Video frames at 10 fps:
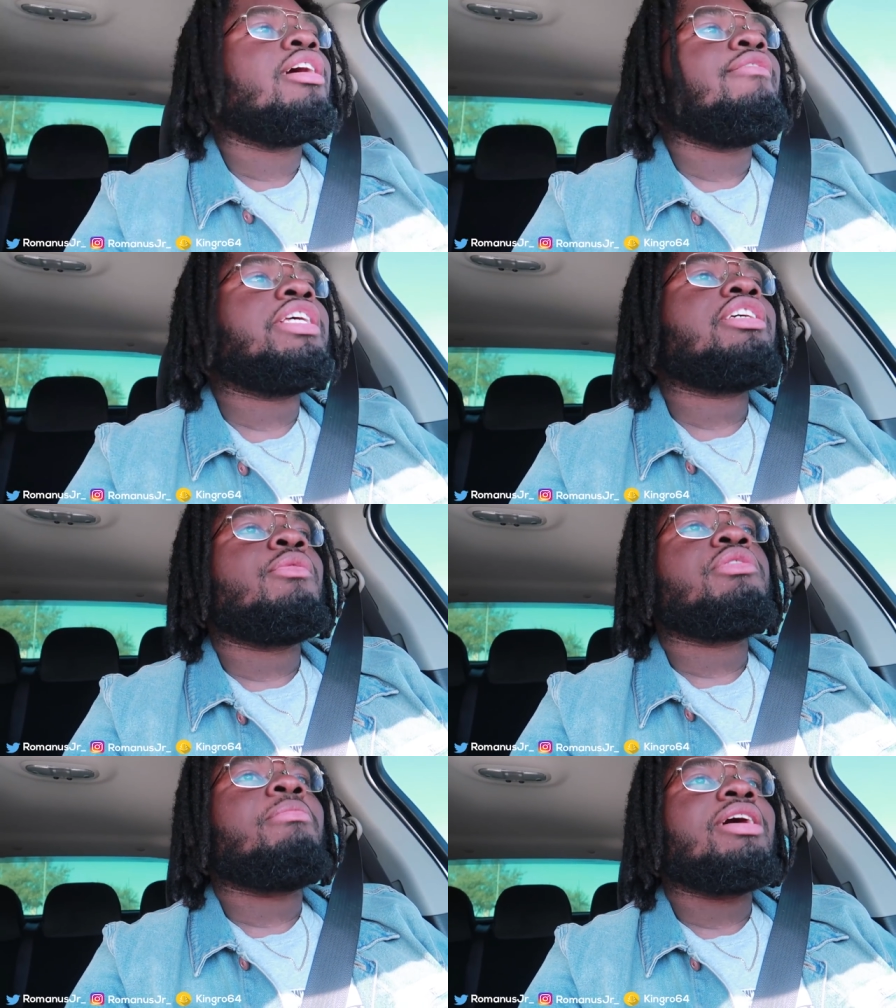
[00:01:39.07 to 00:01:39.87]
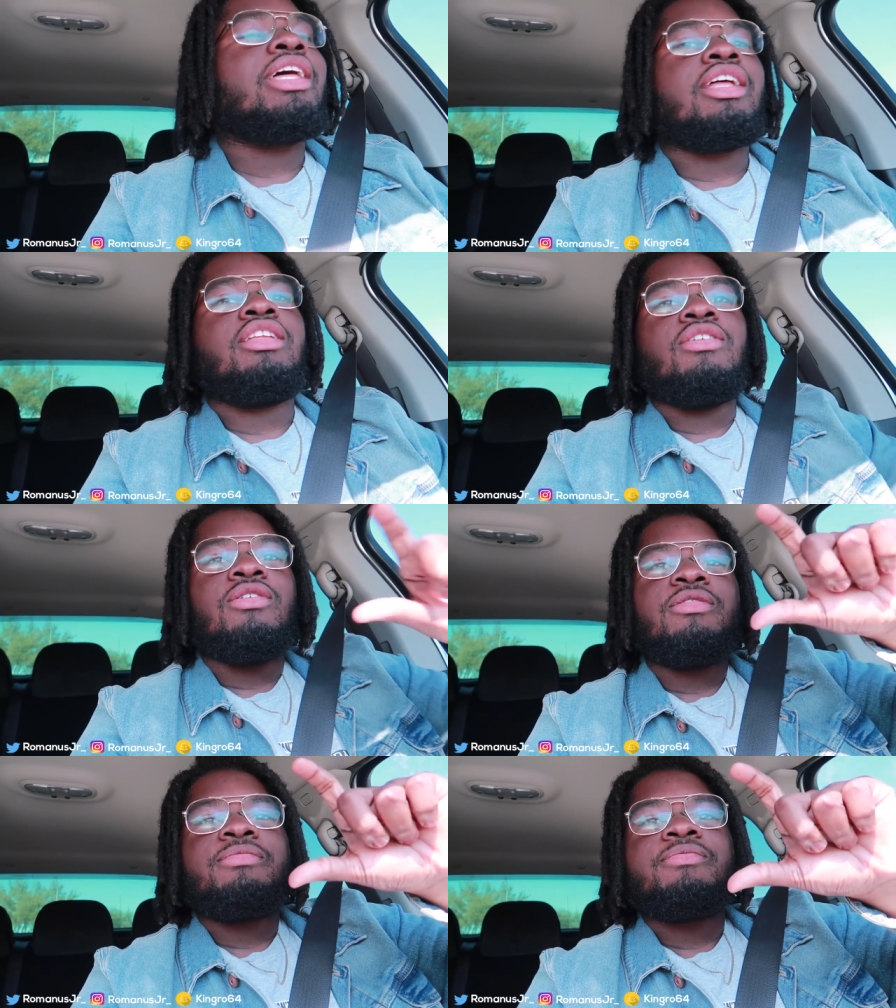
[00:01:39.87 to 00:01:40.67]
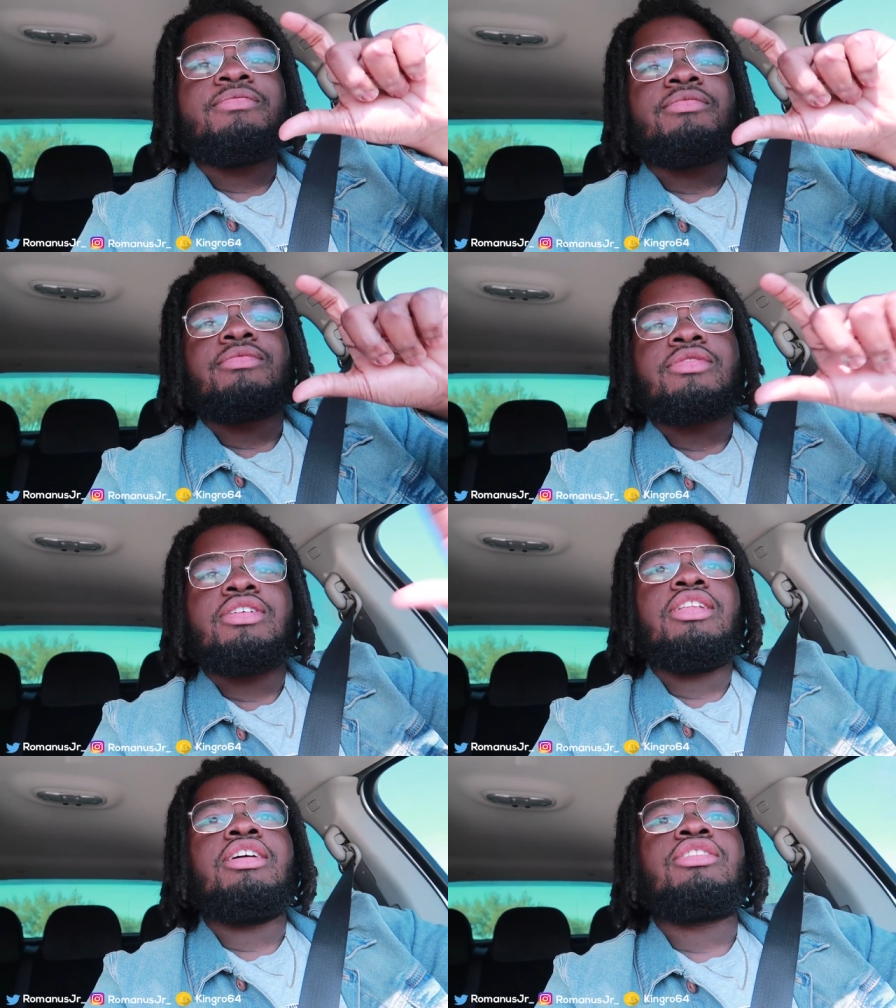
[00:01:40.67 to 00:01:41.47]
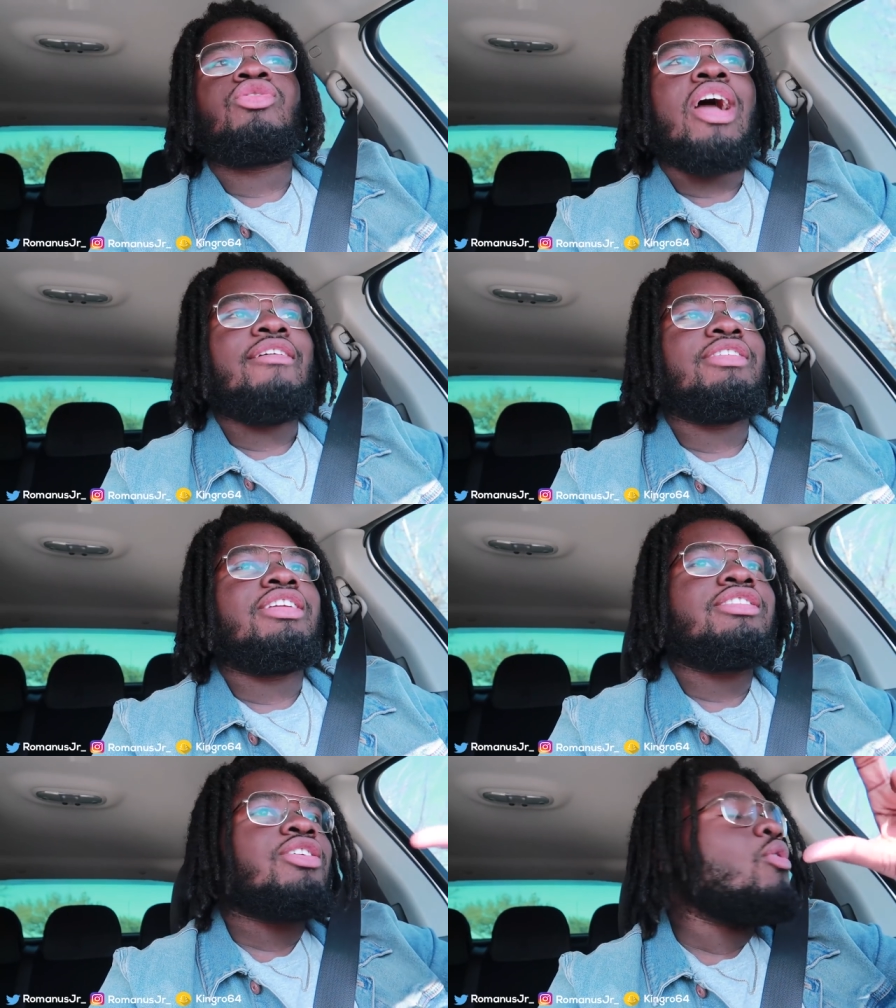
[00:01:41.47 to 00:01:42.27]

Eventually, I want to buy like a little little traveler's